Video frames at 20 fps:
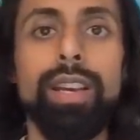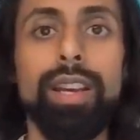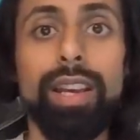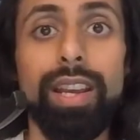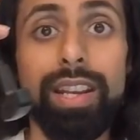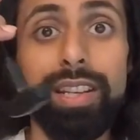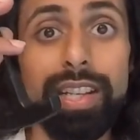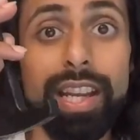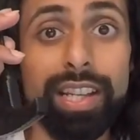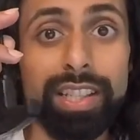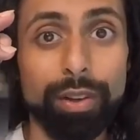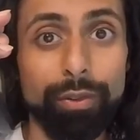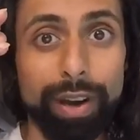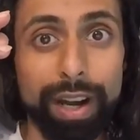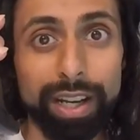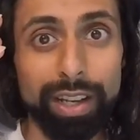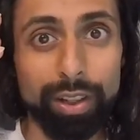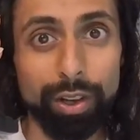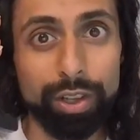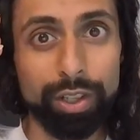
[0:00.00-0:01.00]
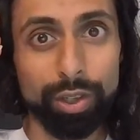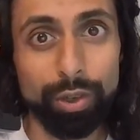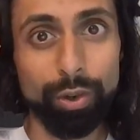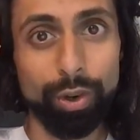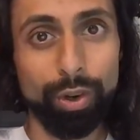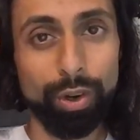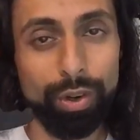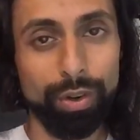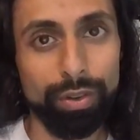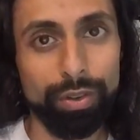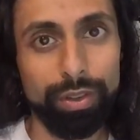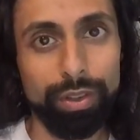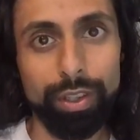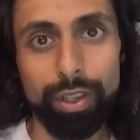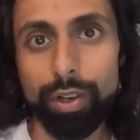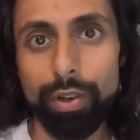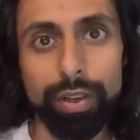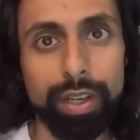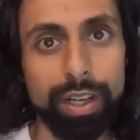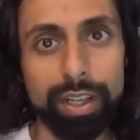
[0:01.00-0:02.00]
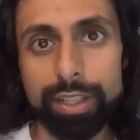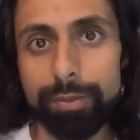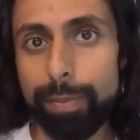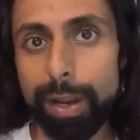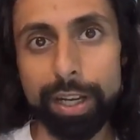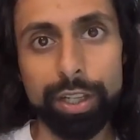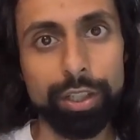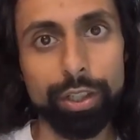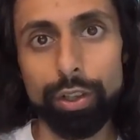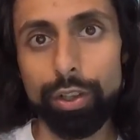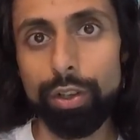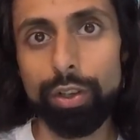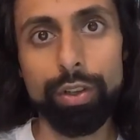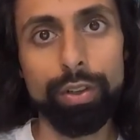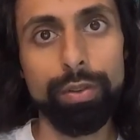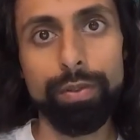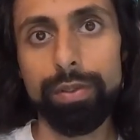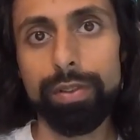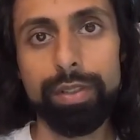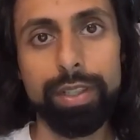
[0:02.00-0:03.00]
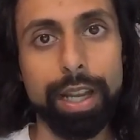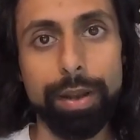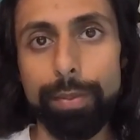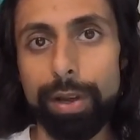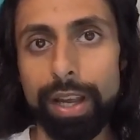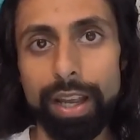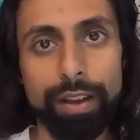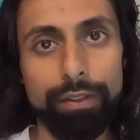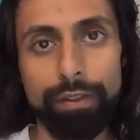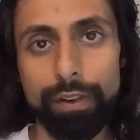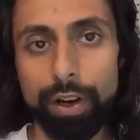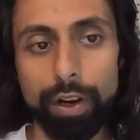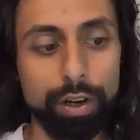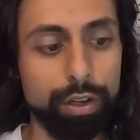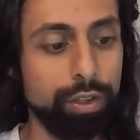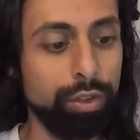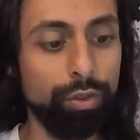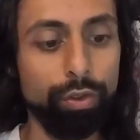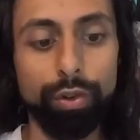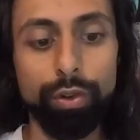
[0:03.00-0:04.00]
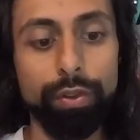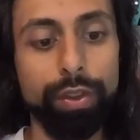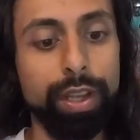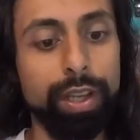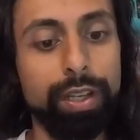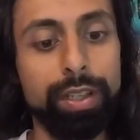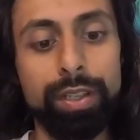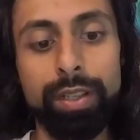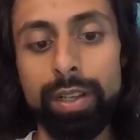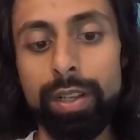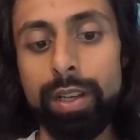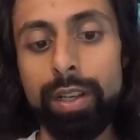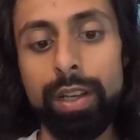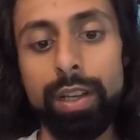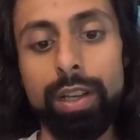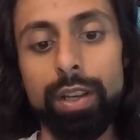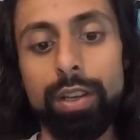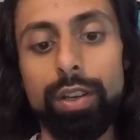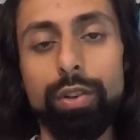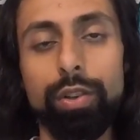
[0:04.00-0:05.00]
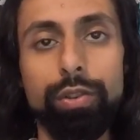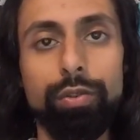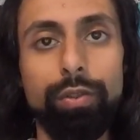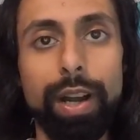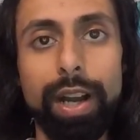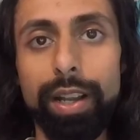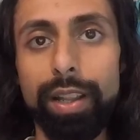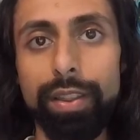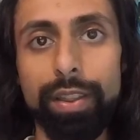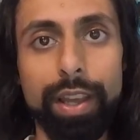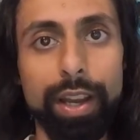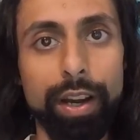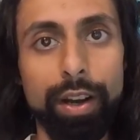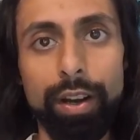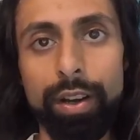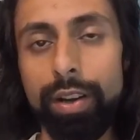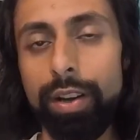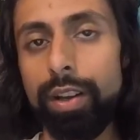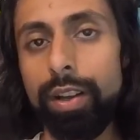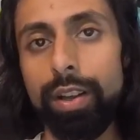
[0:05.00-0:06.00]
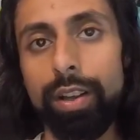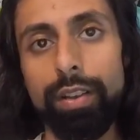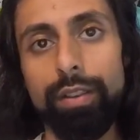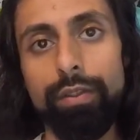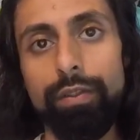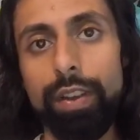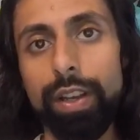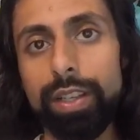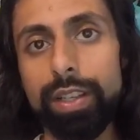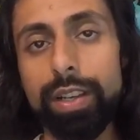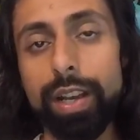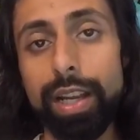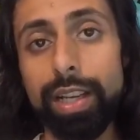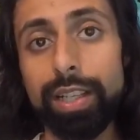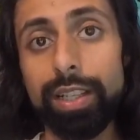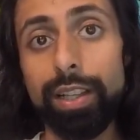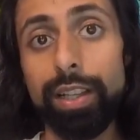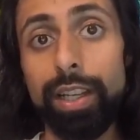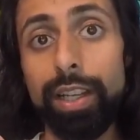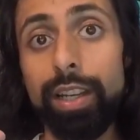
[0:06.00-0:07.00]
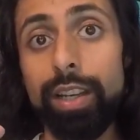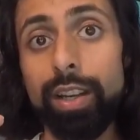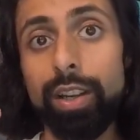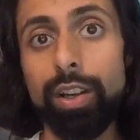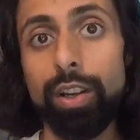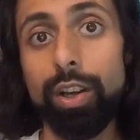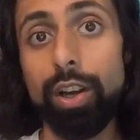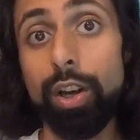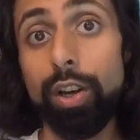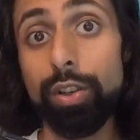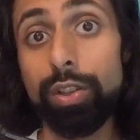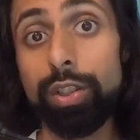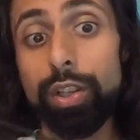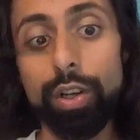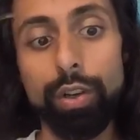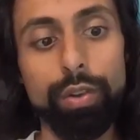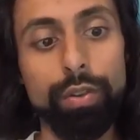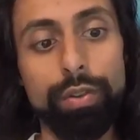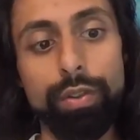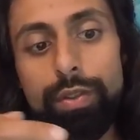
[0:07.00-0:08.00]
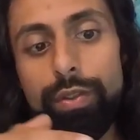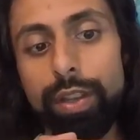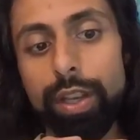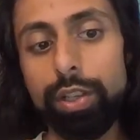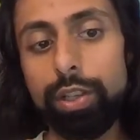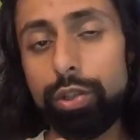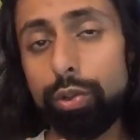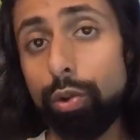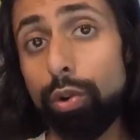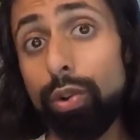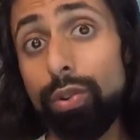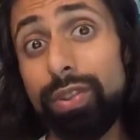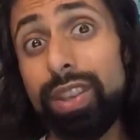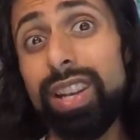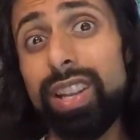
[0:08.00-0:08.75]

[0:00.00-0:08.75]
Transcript: it takes a regular tool. You don't need a special Seba FR tool. This goes right in there. Fits nicely. Also, this tool,